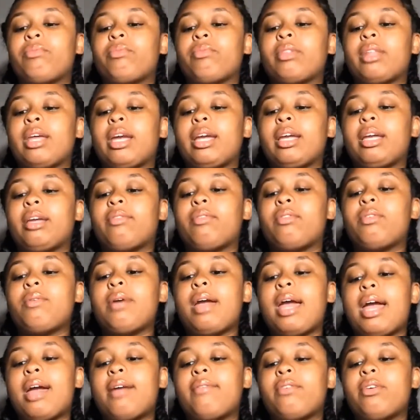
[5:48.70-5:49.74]
Like, if you
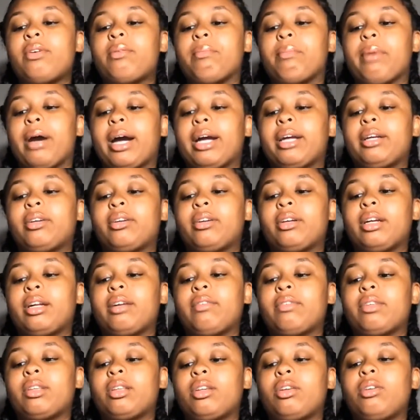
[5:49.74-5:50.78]
have your binder and
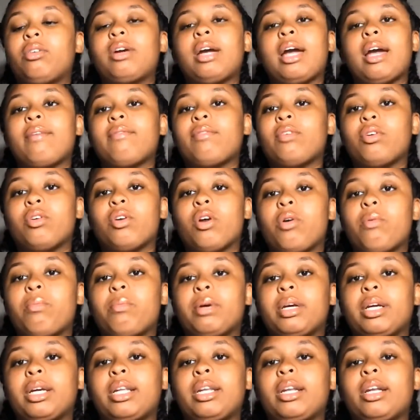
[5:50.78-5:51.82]
everything, you can have your
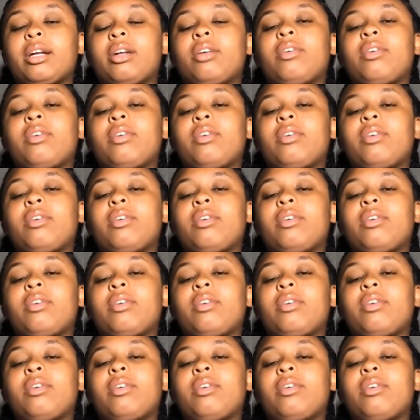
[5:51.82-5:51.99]
notebook in there.